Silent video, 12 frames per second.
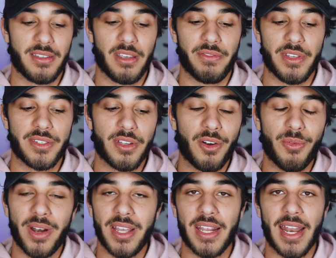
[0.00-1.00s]
If they start
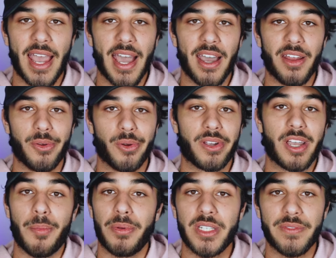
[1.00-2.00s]
running an ad or a
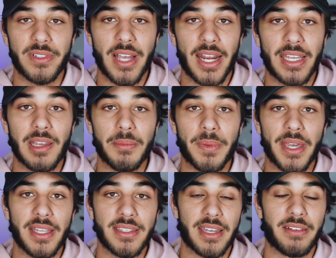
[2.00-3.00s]
couple different ad
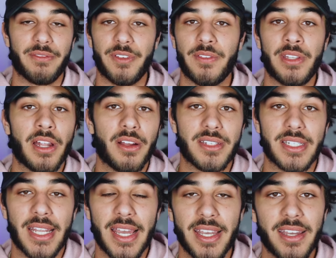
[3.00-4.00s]
campaigns at $50 a day,